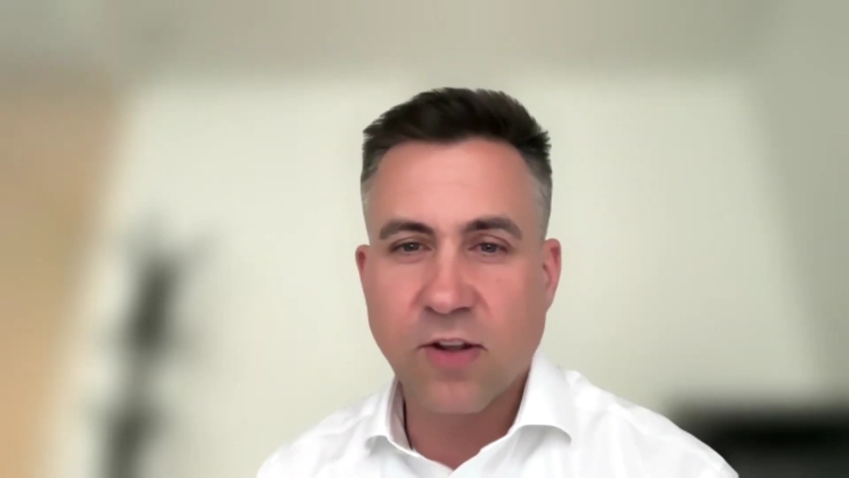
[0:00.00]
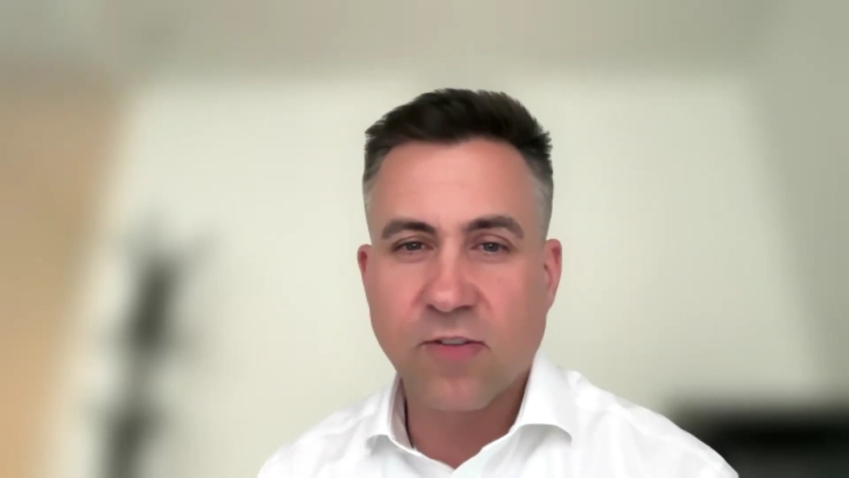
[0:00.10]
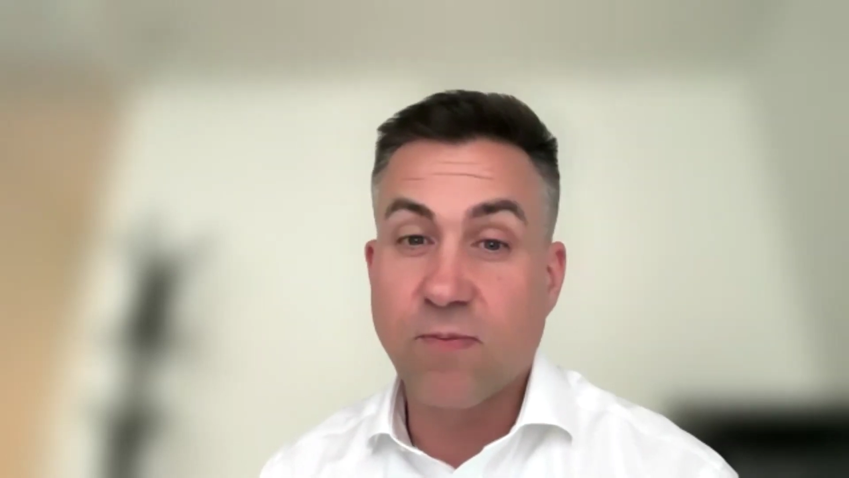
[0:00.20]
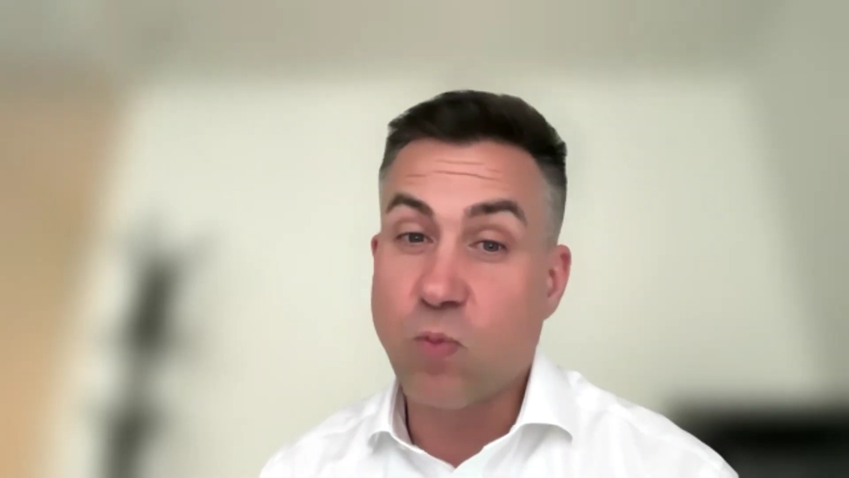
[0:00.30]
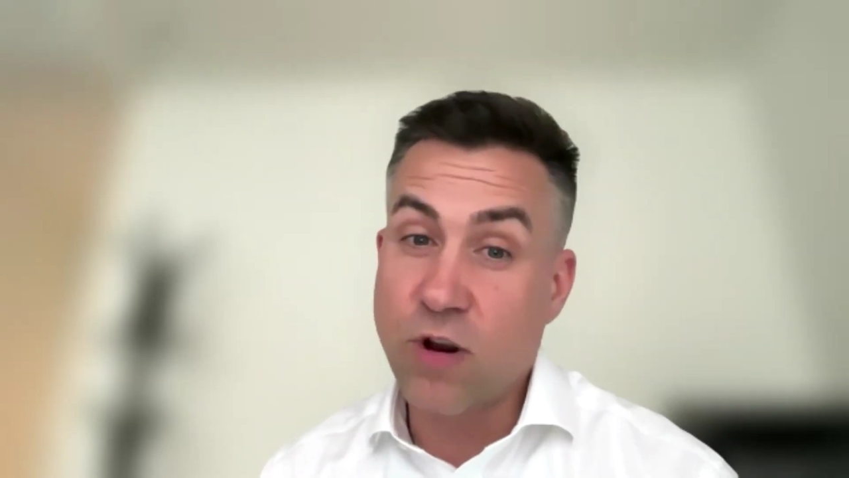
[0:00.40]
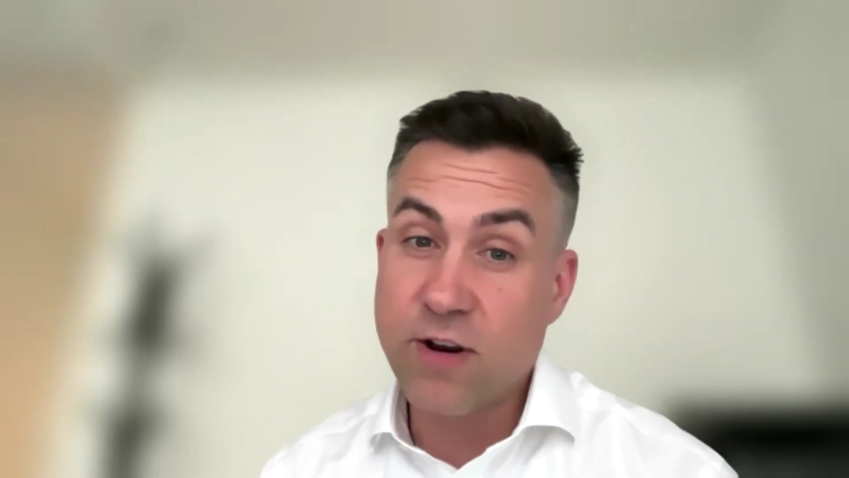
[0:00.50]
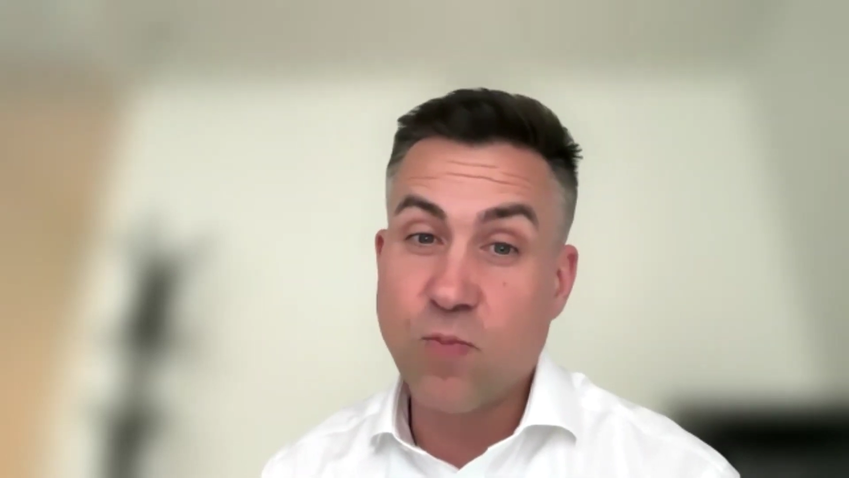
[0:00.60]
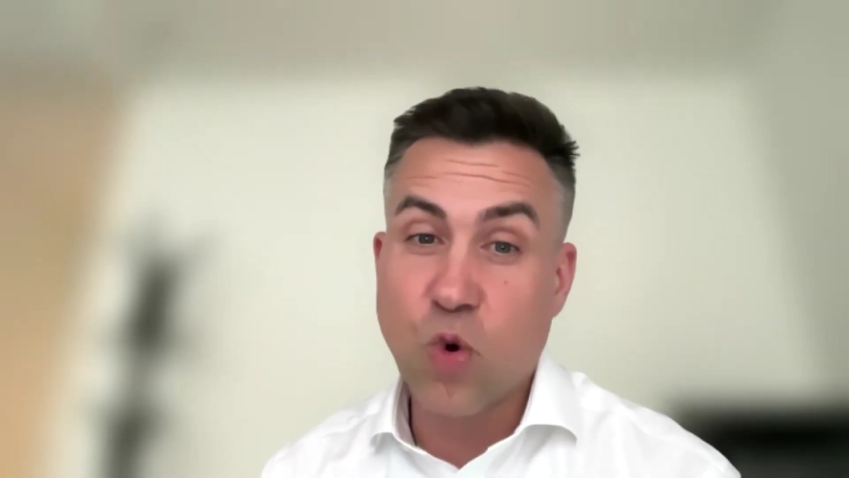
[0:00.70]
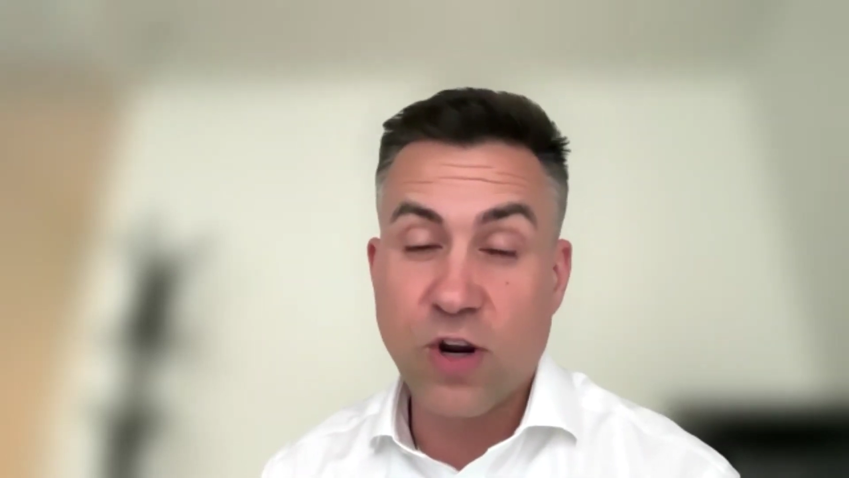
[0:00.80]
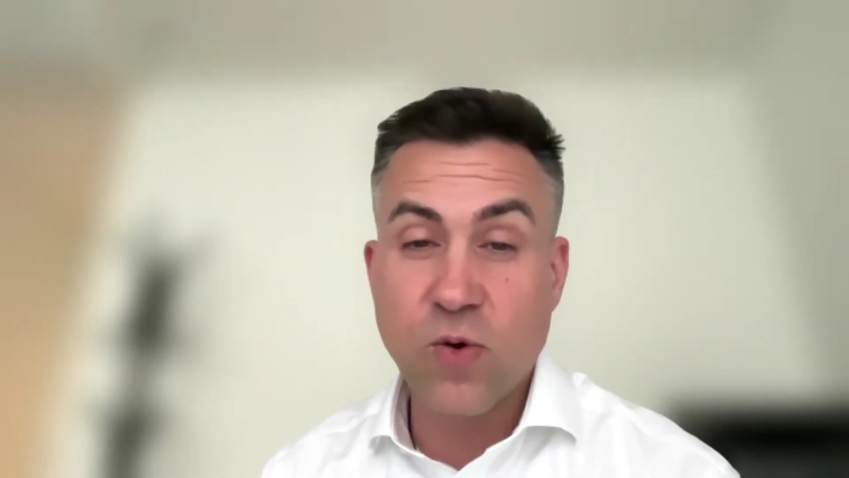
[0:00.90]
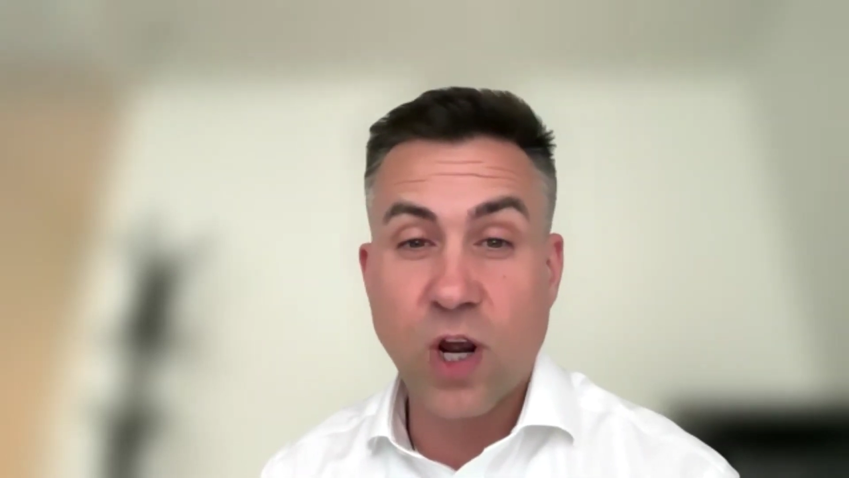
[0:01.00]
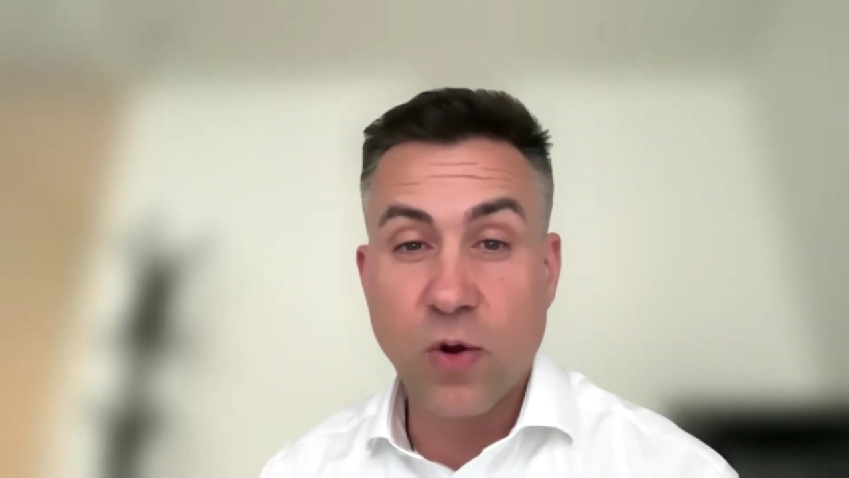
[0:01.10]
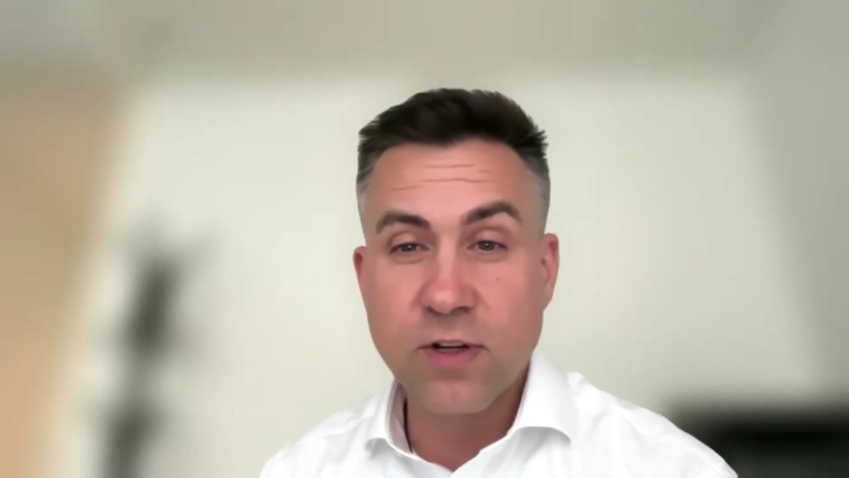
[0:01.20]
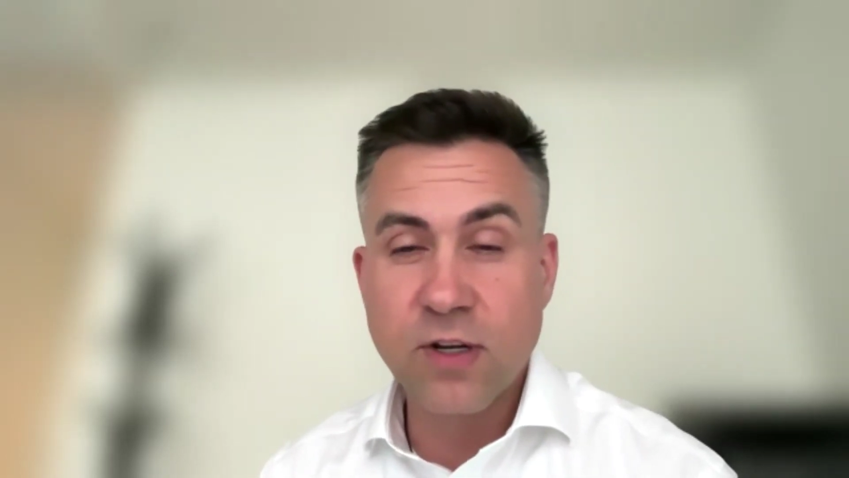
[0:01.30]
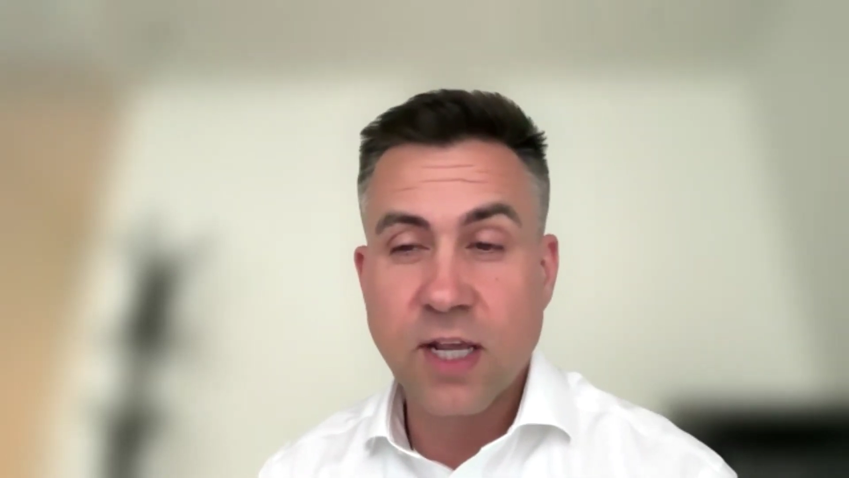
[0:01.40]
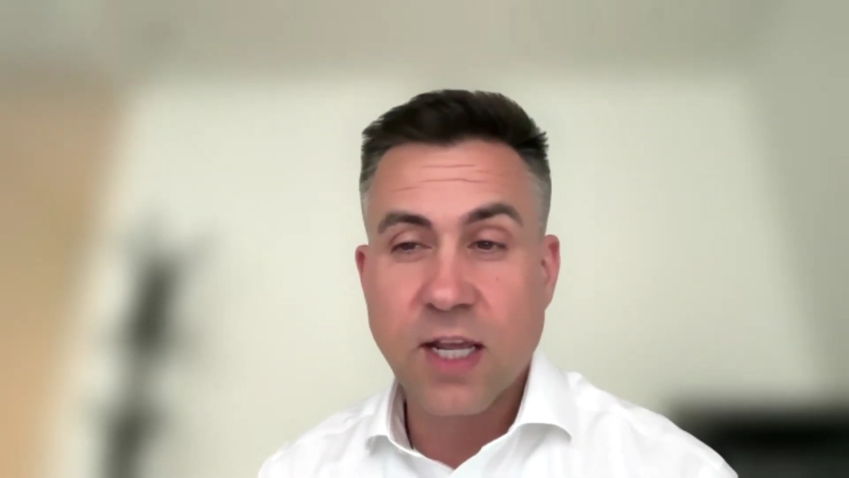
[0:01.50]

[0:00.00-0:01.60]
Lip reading: is one workaround,